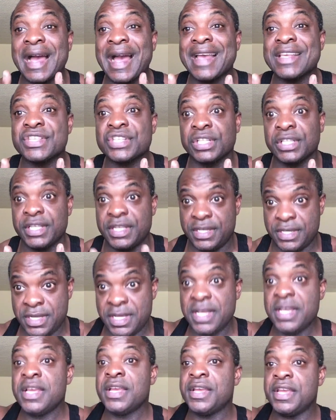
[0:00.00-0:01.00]
isolate
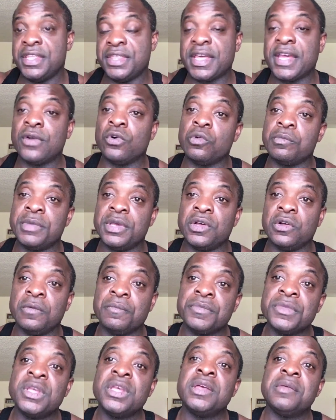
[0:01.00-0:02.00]
in that oatmeal,